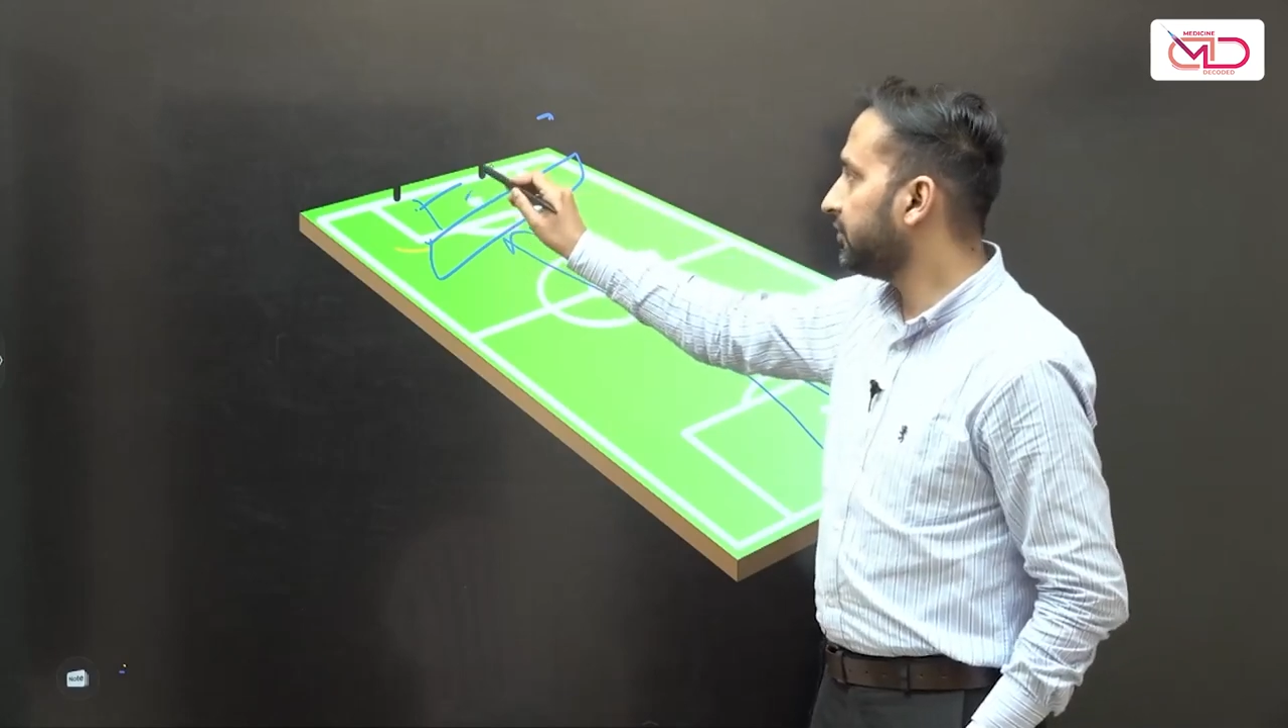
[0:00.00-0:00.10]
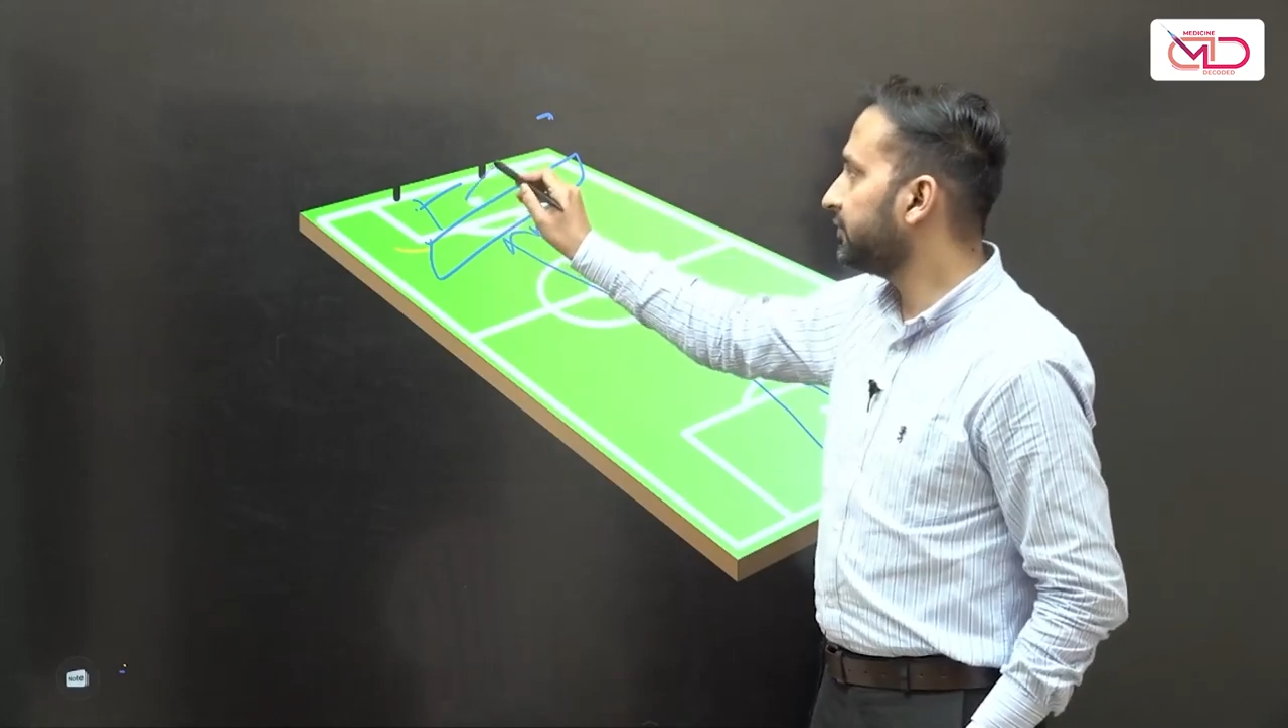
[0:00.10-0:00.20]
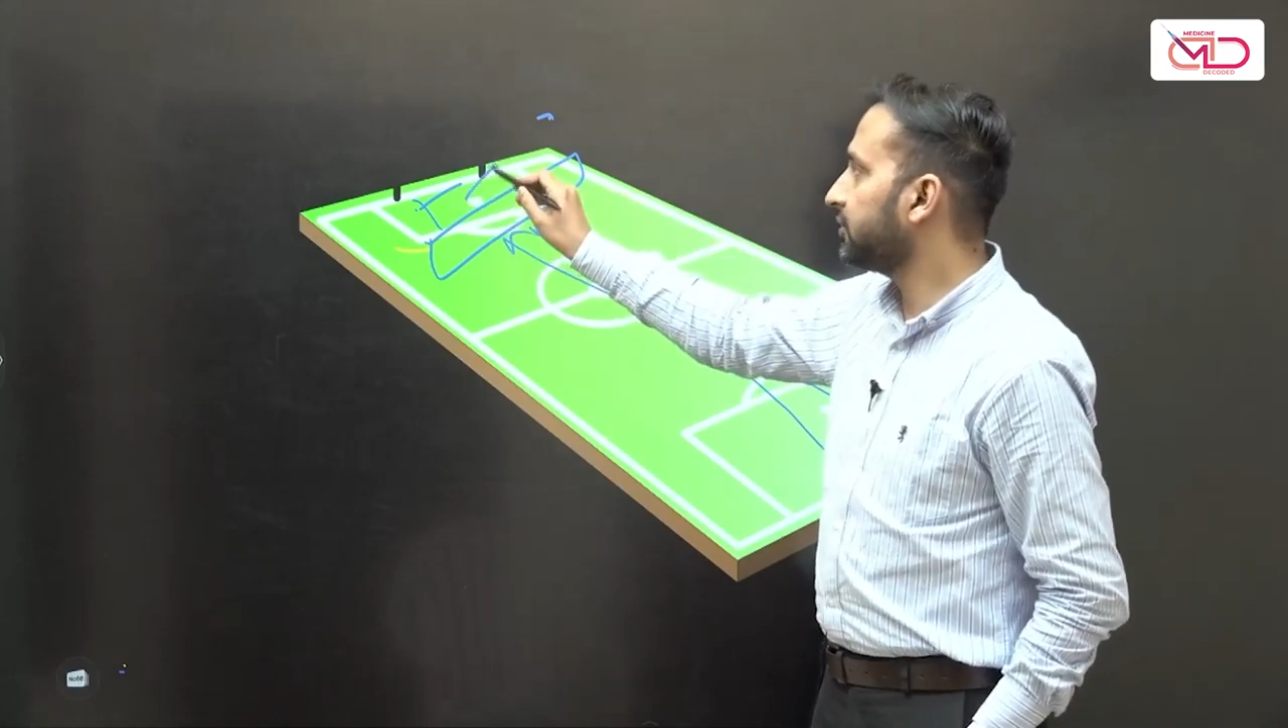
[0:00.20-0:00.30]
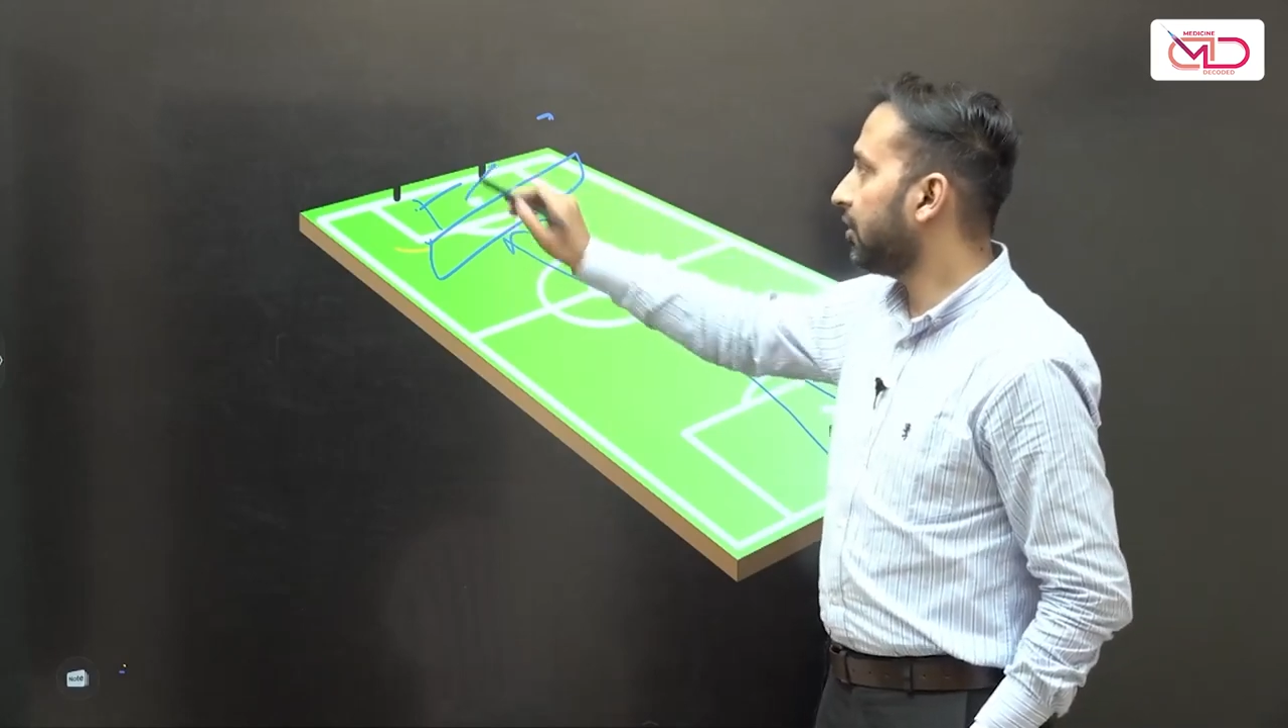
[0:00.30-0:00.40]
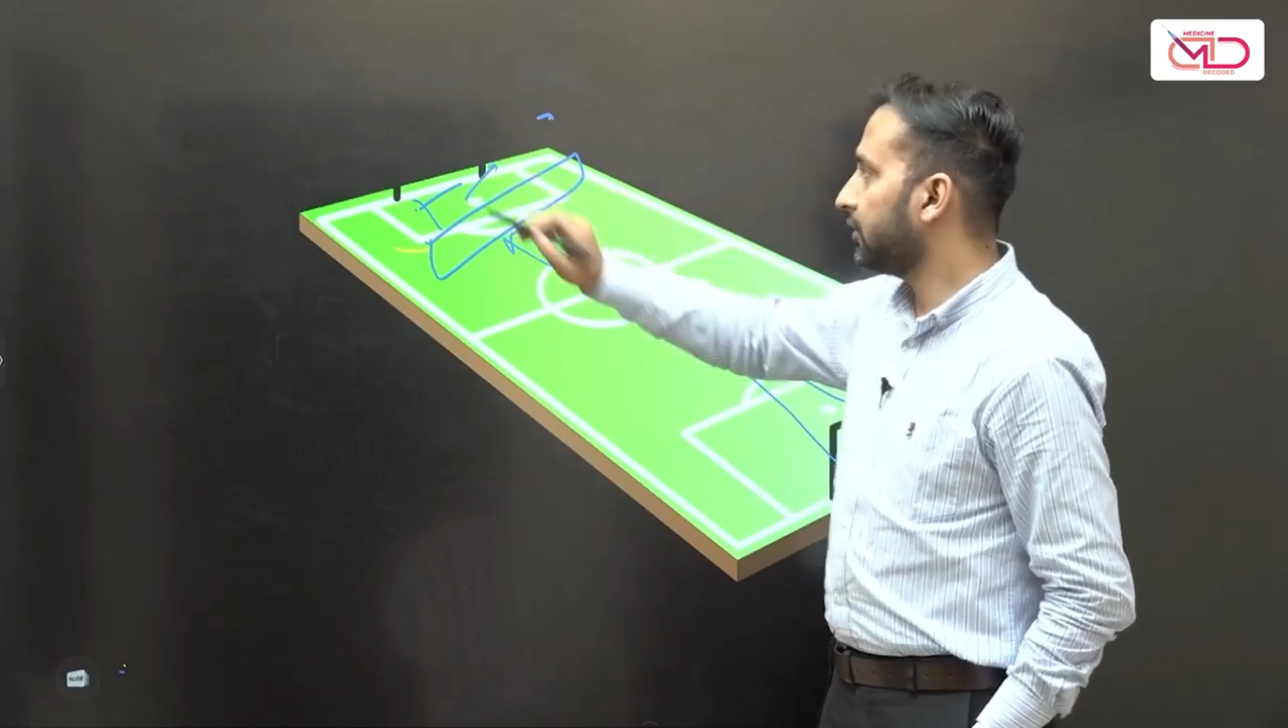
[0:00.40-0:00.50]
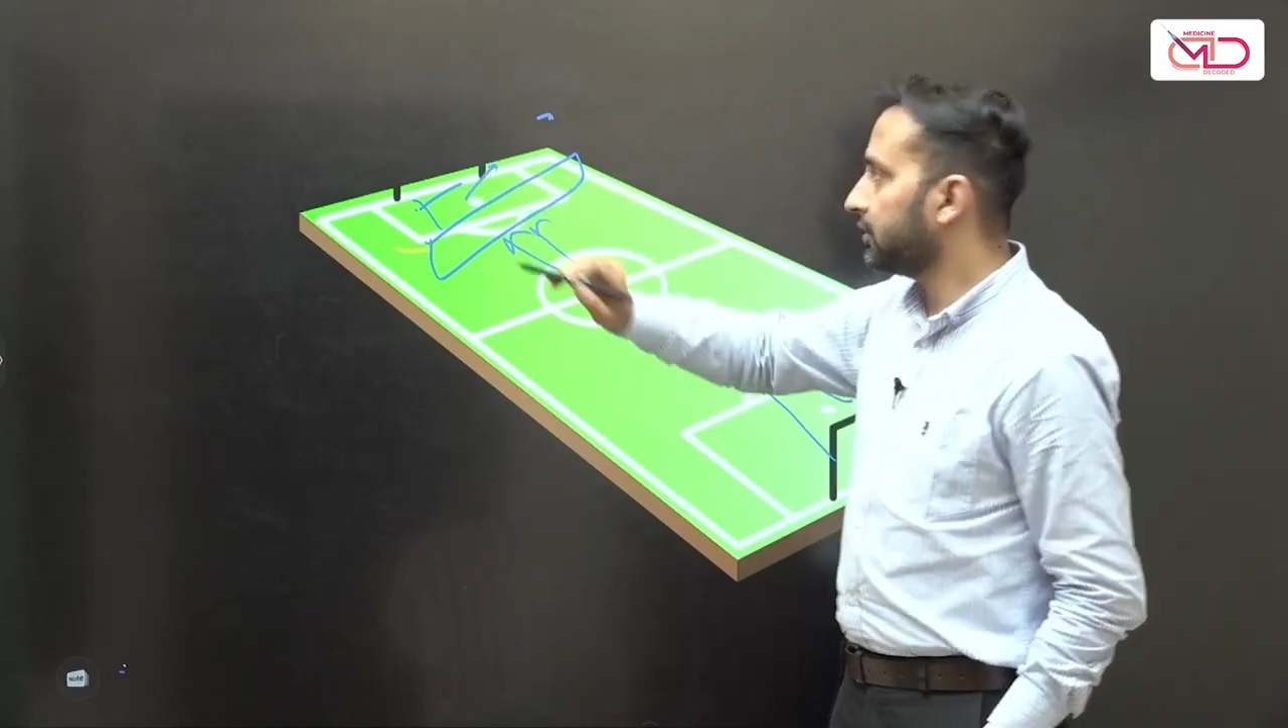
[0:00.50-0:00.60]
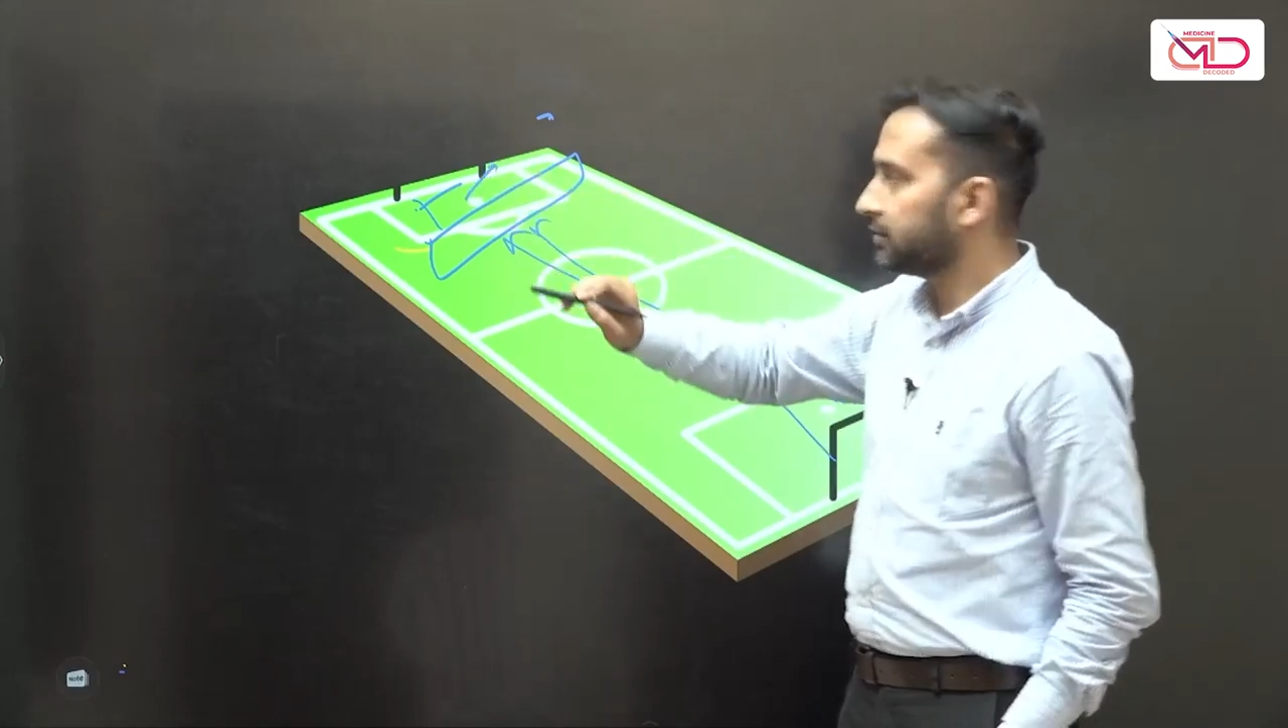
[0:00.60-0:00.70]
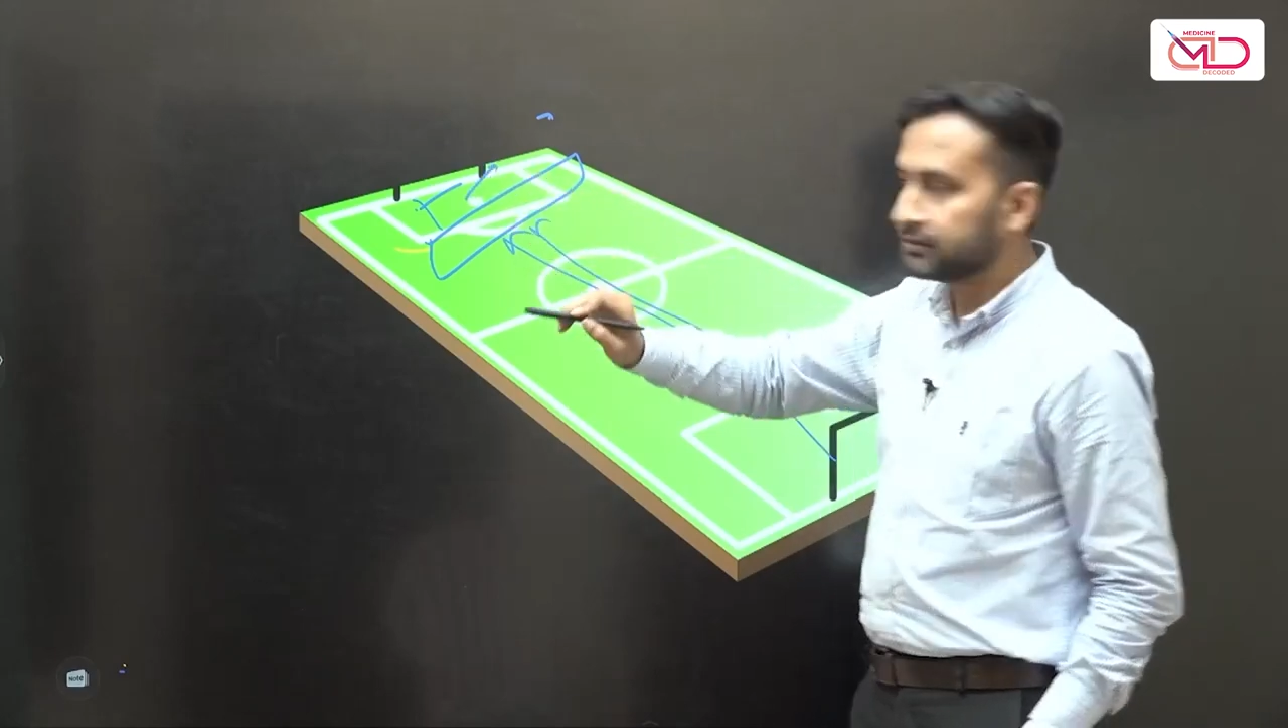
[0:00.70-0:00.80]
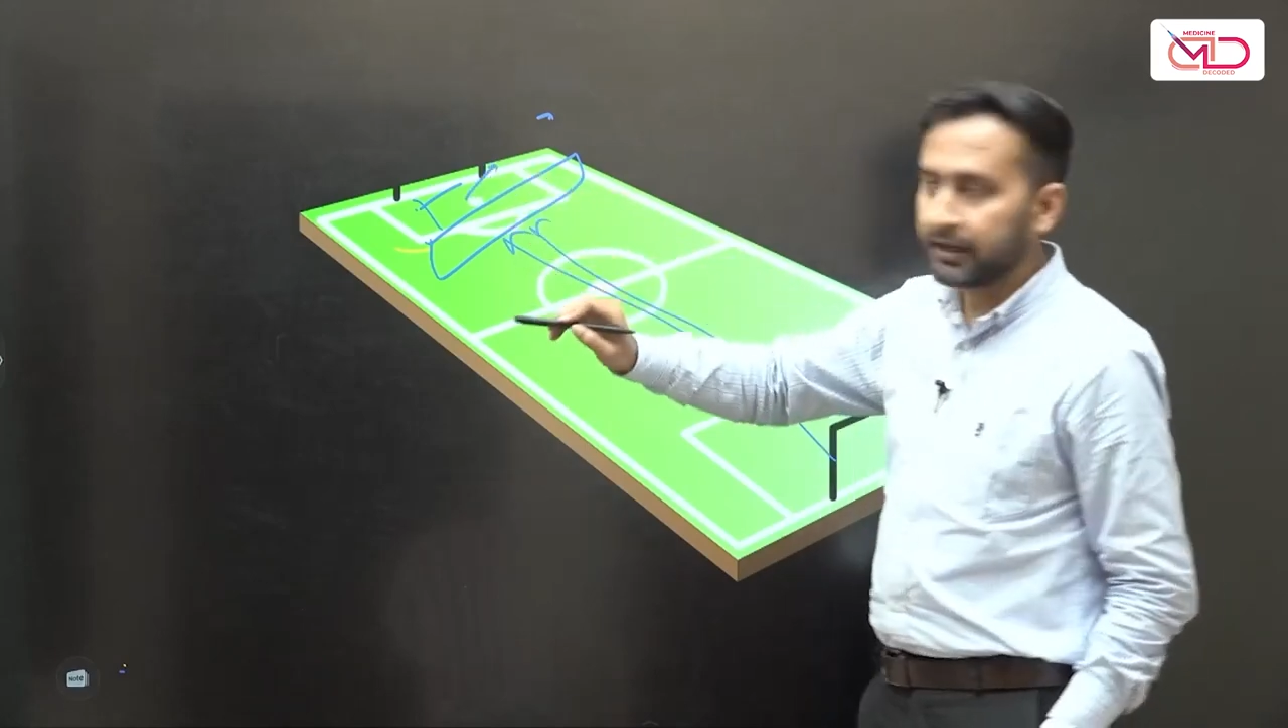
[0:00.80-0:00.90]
of the corner,